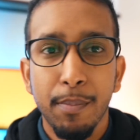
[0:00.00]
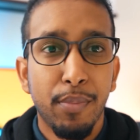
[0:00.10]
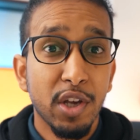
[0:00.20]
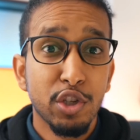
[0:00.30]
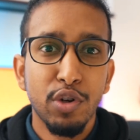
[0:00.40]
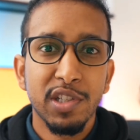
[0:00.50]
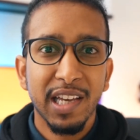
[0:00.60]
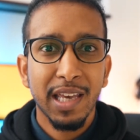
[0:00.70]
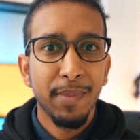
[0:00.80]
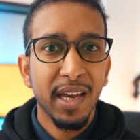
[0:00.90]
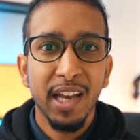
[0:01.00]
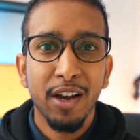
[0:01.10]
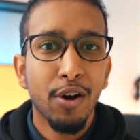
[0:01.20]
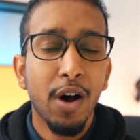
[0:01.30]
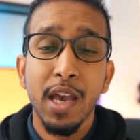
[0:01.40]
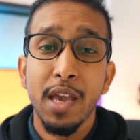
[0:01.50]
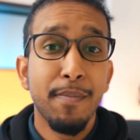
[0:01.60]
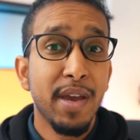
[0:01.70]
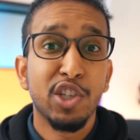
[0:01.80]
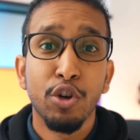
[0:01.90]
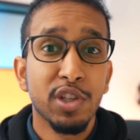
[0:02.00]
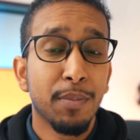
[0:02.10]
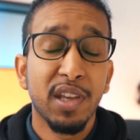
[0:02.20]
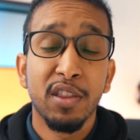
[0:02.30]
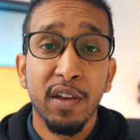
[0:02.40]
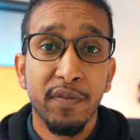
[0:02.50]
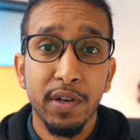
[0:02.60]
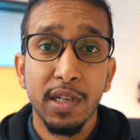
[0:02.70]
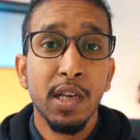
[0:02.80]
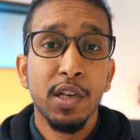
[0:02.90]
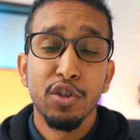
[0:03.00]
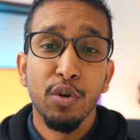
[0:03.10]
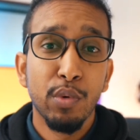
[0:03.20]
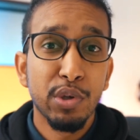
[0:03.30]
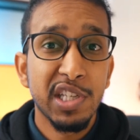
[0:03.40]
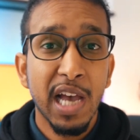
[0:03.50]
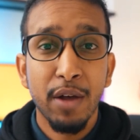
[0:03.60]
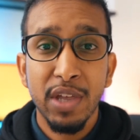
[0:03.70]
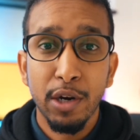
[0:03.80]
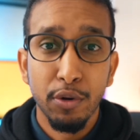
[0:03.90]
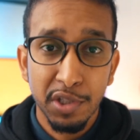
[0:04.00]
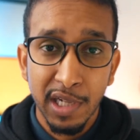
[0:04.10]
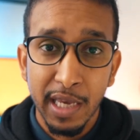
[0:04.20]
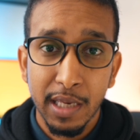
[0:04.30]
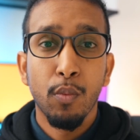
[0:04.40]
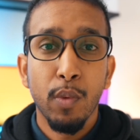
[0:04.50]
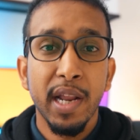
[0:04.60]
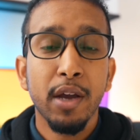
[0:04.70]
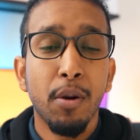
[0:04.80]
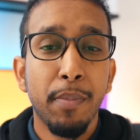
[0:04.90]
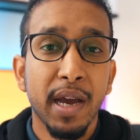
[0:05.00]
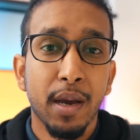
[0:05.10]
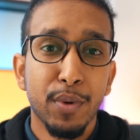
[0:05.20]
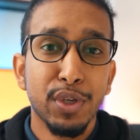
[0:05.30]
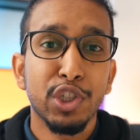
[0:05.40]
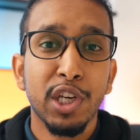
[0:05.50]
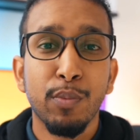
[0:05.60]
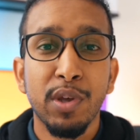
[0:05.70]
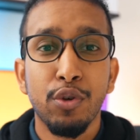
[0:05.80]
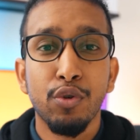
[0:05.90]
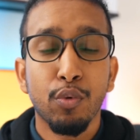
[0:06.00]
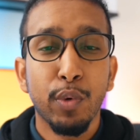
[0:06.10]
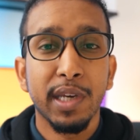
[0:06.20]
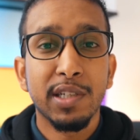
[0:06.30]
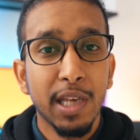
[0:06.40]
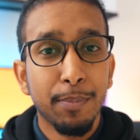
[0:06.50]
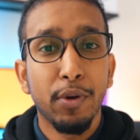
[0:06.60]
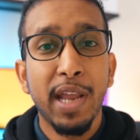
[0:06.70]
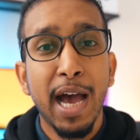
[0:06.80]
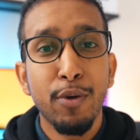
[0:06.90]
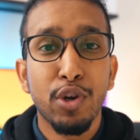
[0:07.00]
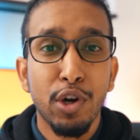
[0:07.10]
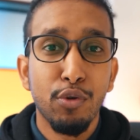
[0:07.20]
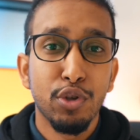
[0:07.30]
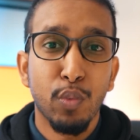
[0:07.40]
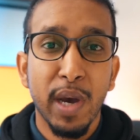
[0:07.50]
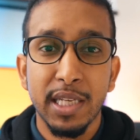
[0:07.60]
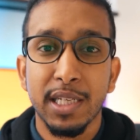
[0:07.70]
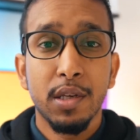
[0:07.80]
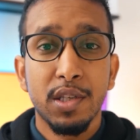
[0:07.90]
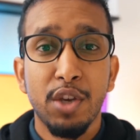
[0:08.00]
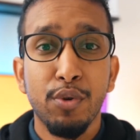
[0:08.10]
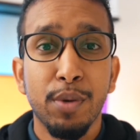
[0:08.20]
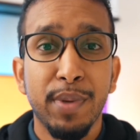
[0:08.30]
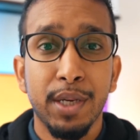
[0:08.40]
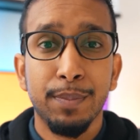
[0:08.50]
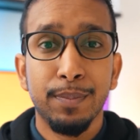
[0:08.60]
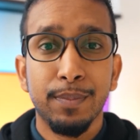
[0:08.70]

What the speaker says: But as soon as I get my hair cut, it may show something different. So we'll see how that looks like. When I come back, I'm going to share with you a quick tip on how you can lose weight. See you in a bit.